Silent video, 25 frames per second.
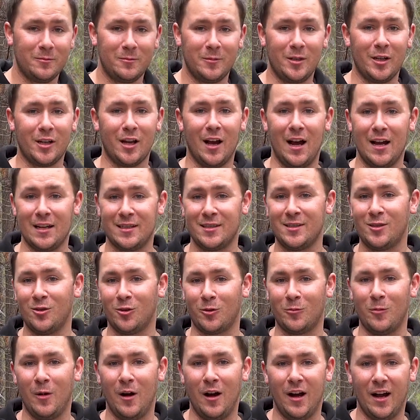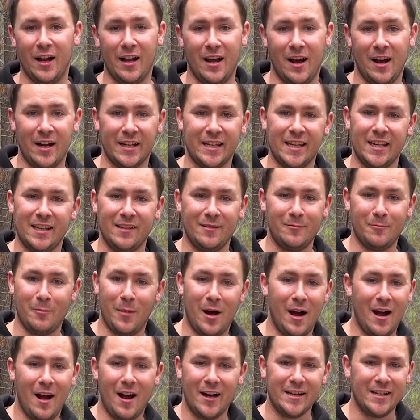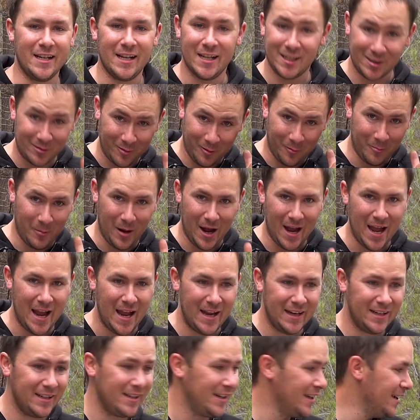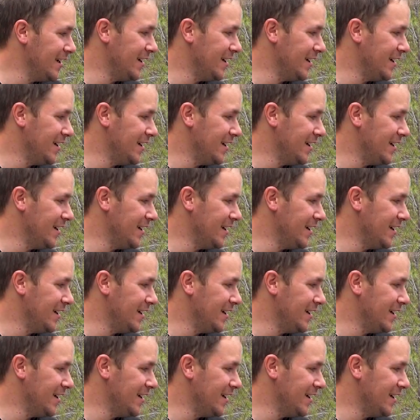You guys took my ideas from my head,